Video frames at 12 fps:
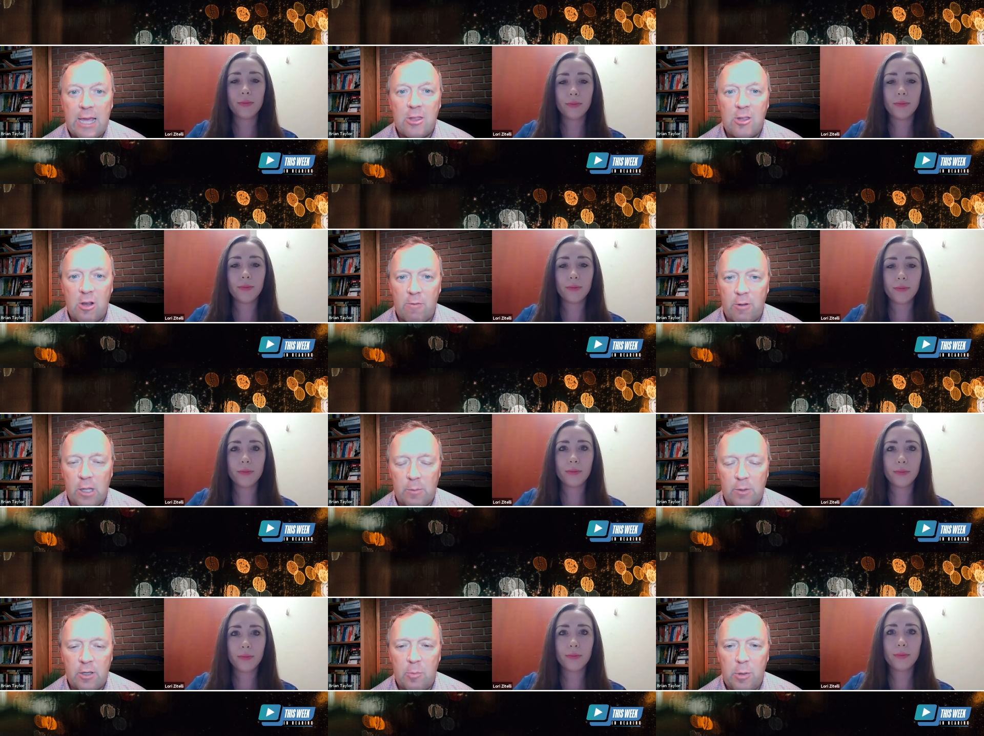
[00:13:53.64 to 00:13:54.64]
Speaker 1: easier for them
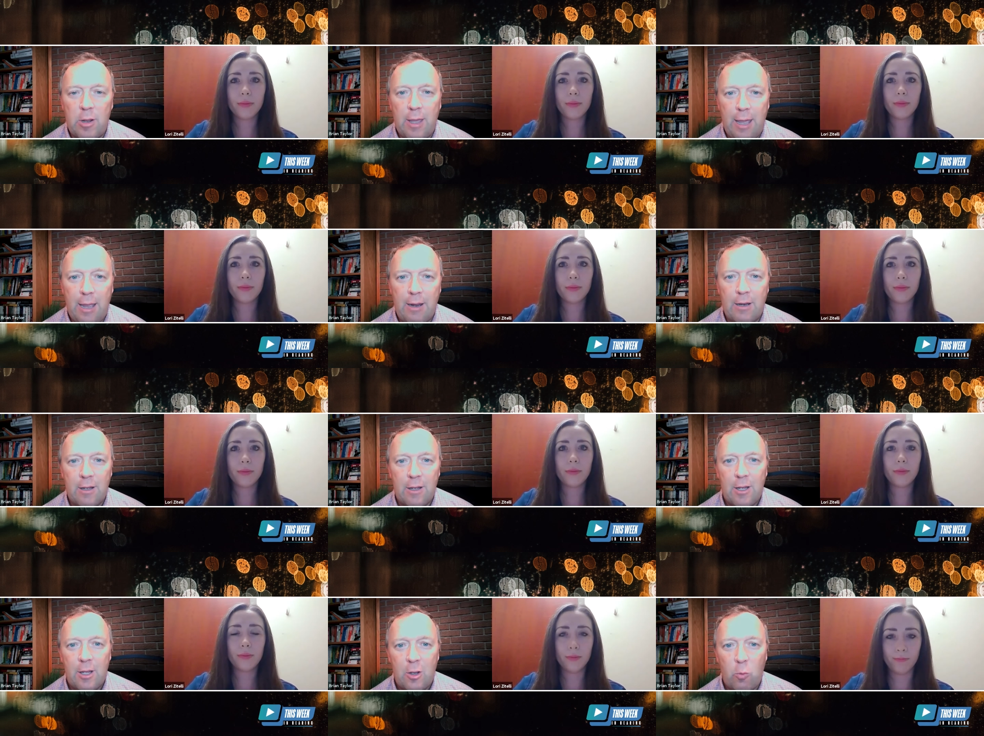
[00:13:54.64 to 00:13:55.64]
to communicate
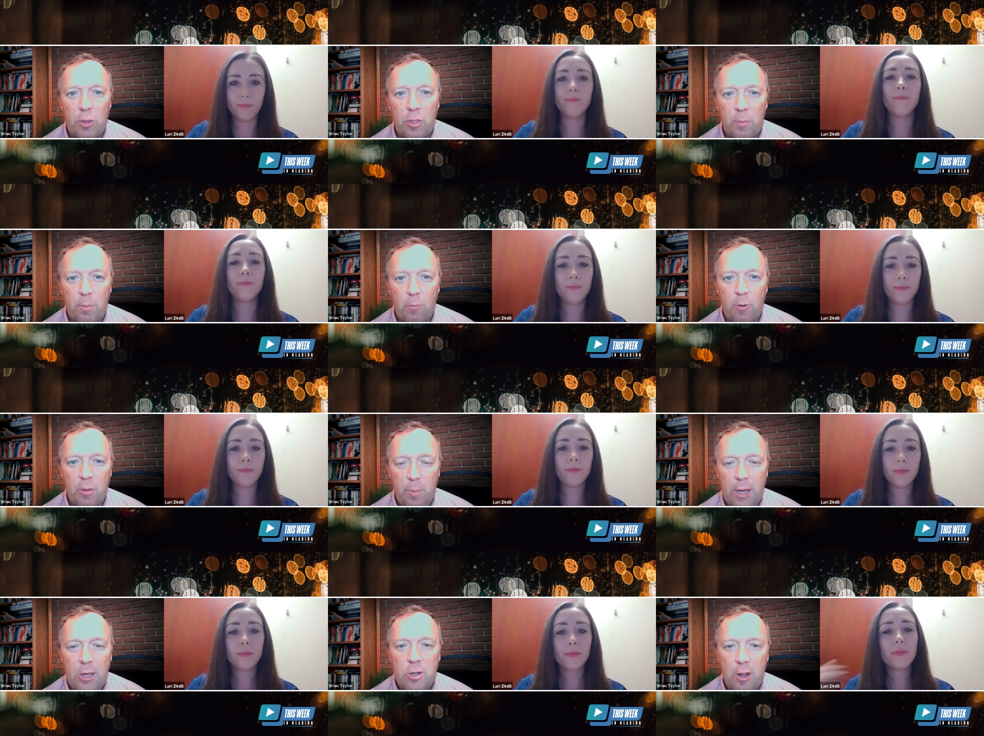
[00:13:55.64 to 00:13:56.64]
mm-hmm. with, the, with the
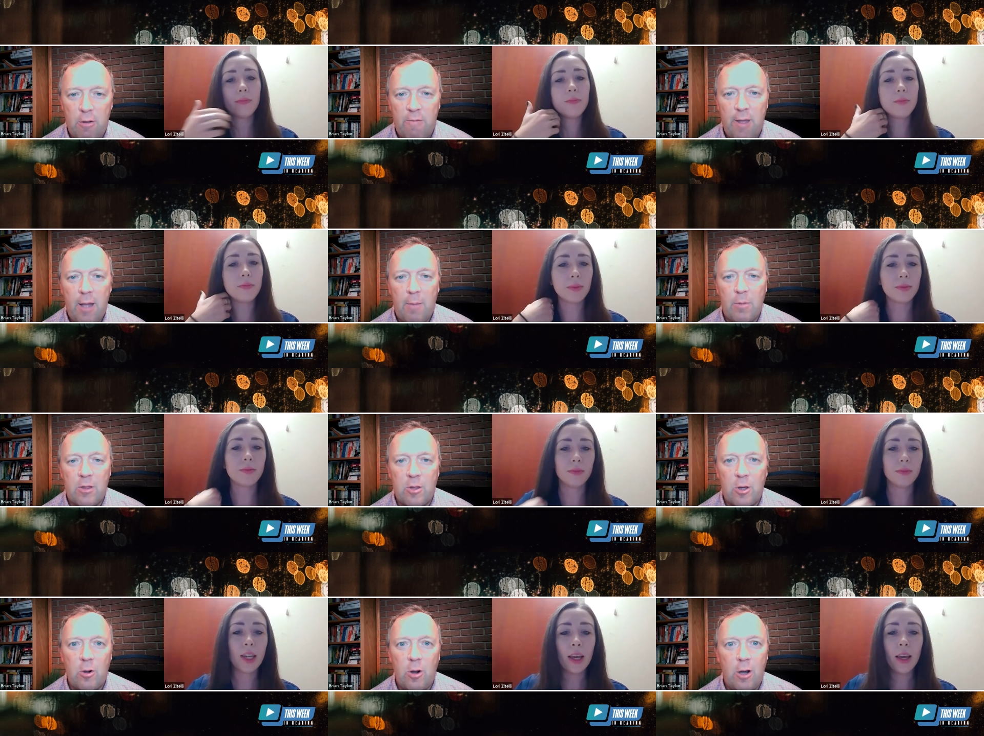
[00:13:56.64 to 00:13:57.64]
patient and their family.
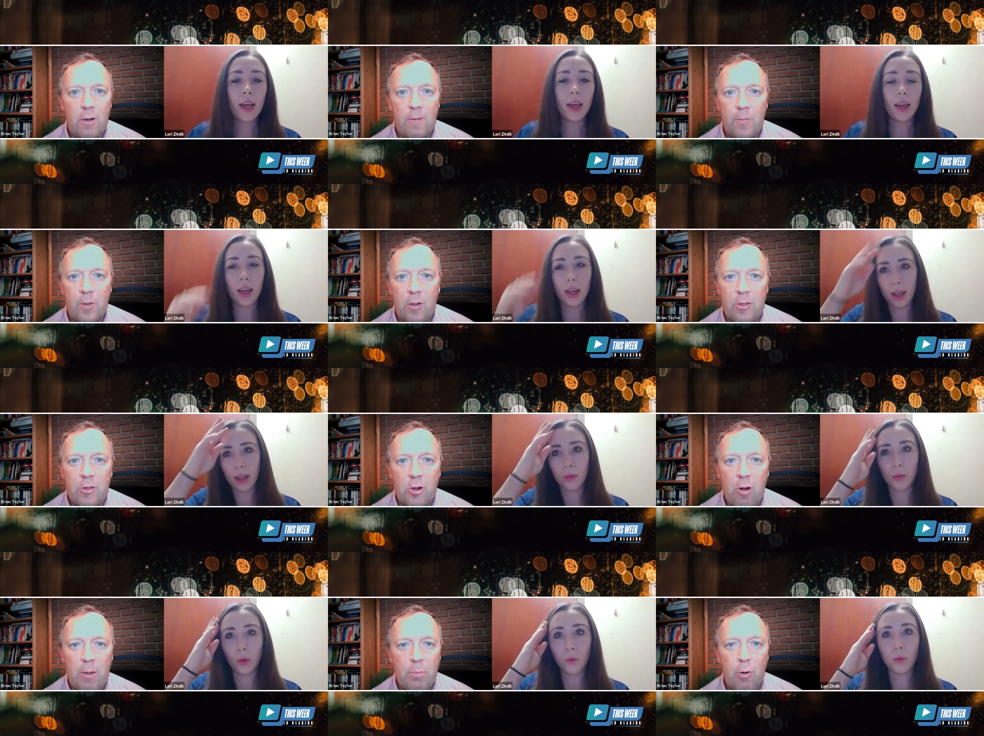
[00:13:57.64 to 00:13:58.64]
So, uh, you know, it's a
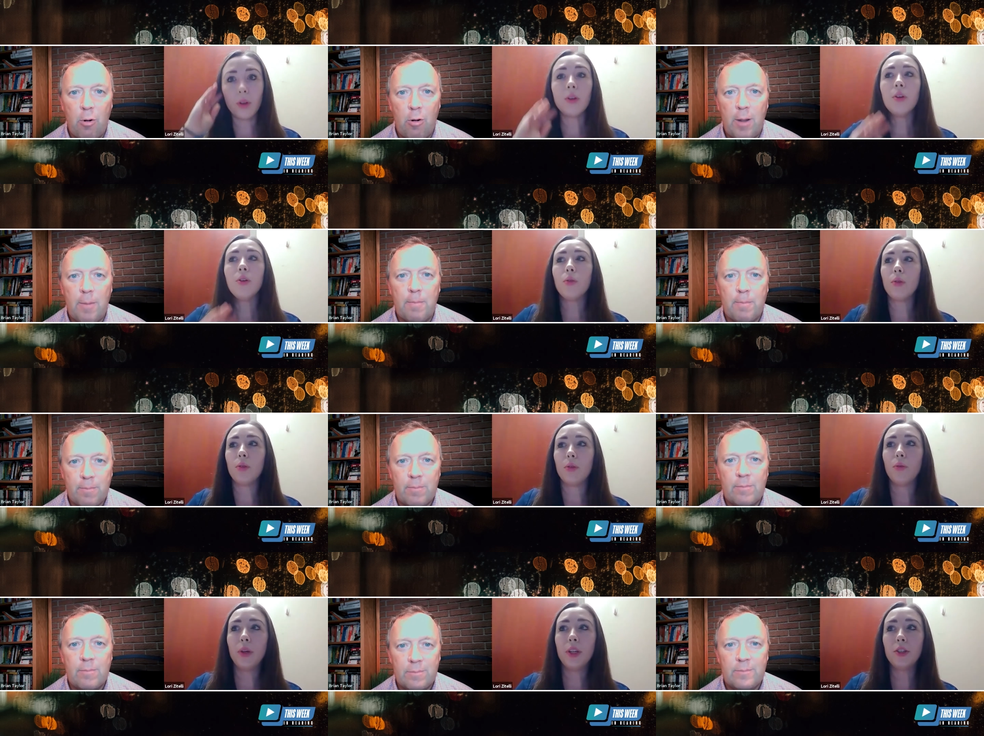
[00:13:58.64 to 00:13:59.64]
great and program.
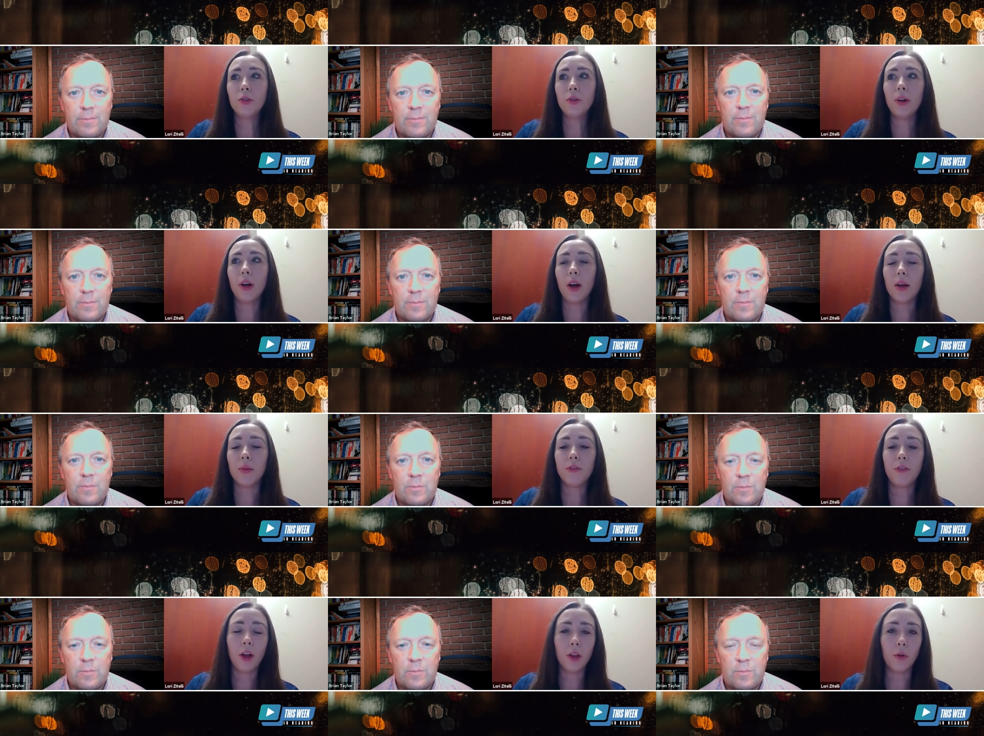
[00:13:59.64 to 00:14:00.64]
We
Speaker 2: do um,
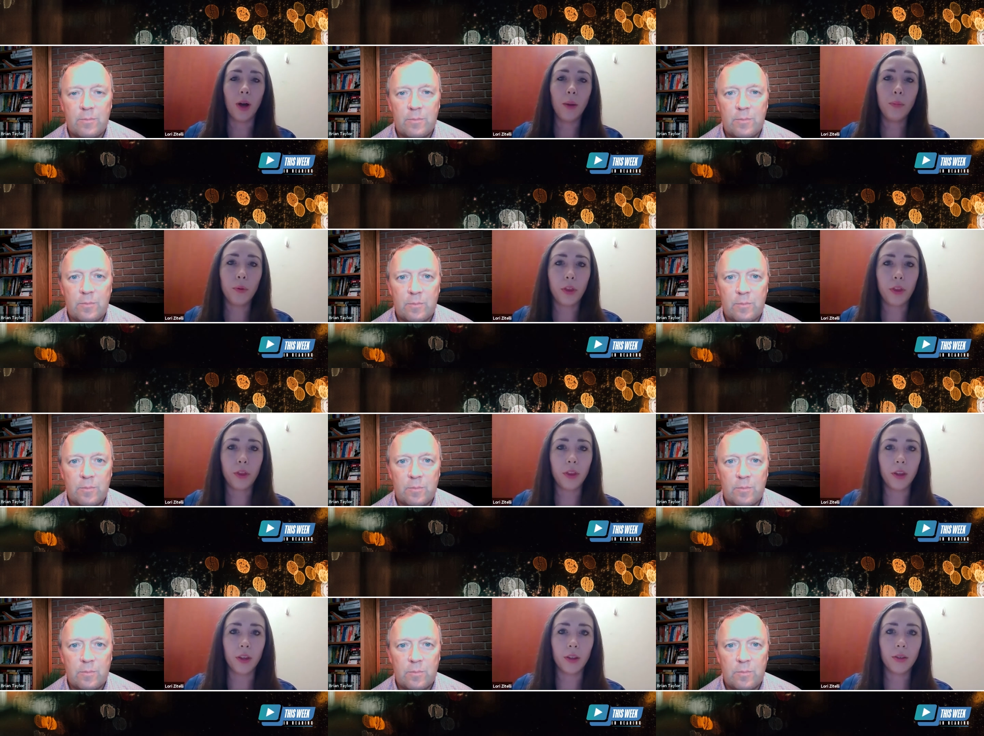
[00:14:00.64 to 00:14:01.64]
follow up with
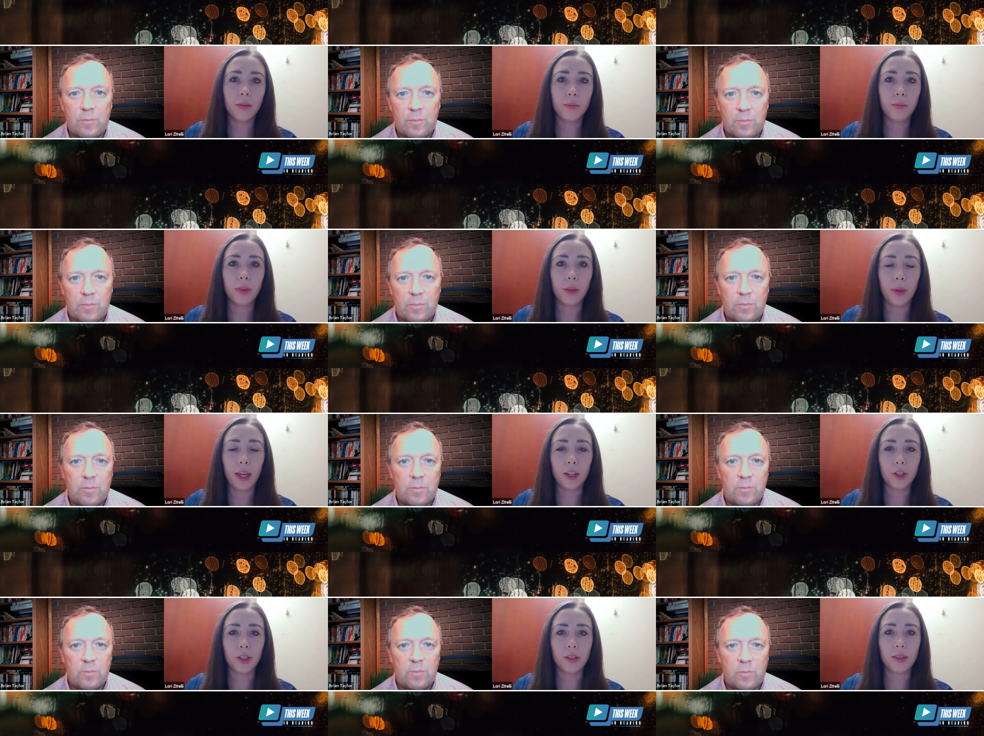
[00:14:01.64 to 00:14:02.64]
the the
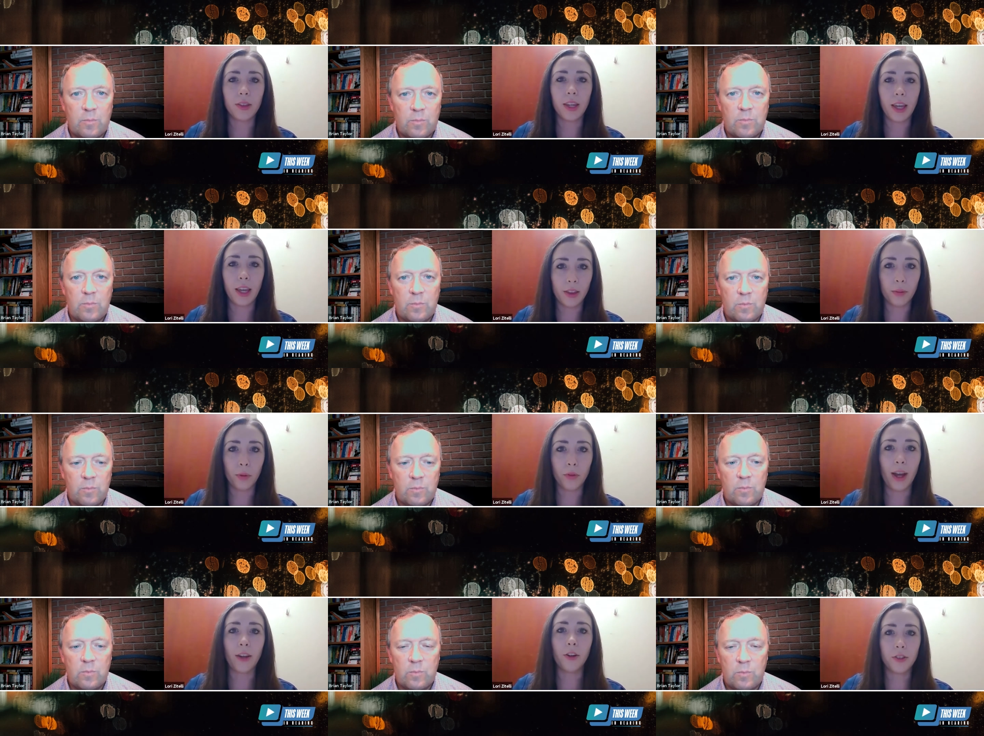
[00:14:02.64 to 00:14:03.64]
patients and the, the
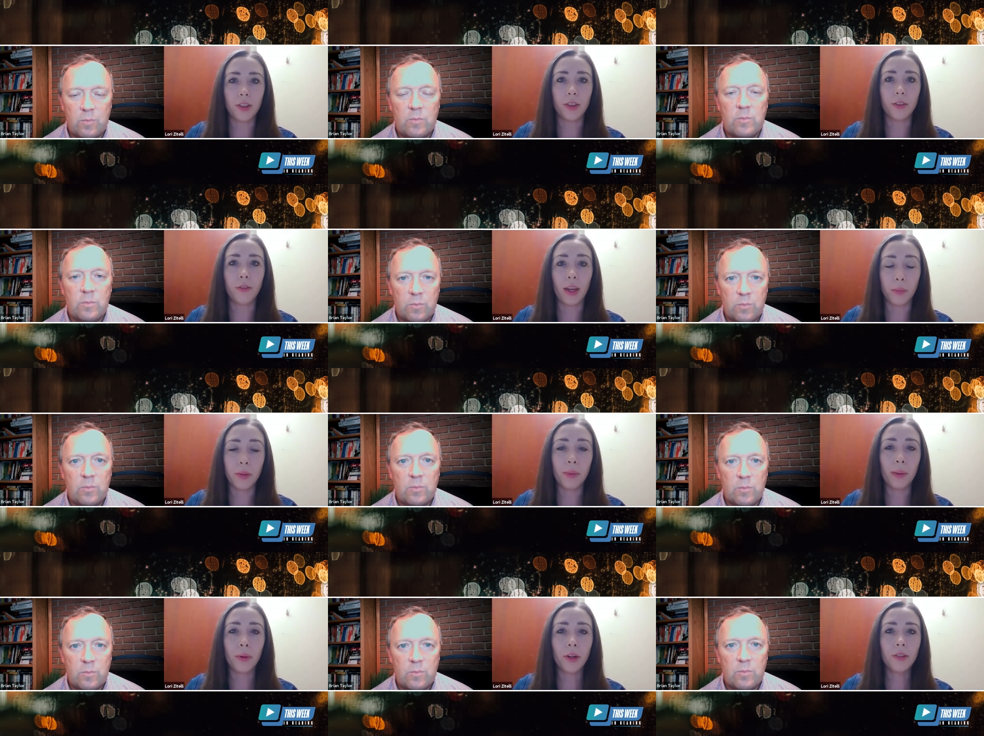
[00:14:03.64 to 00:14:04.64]
providers and the family
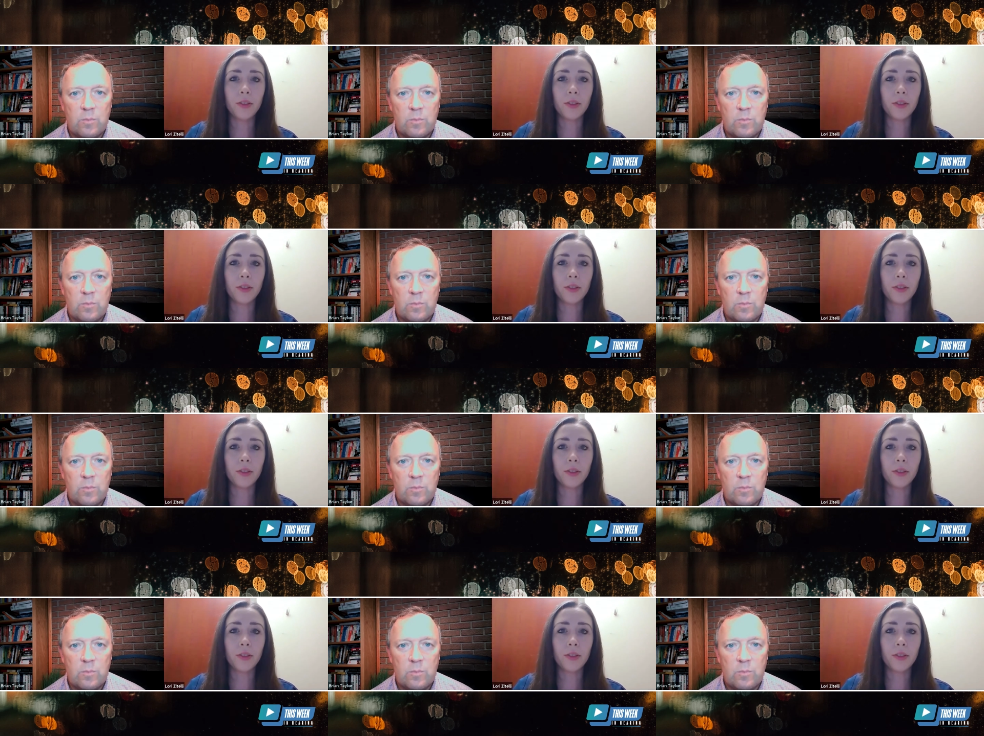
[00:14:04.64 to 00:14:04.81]
members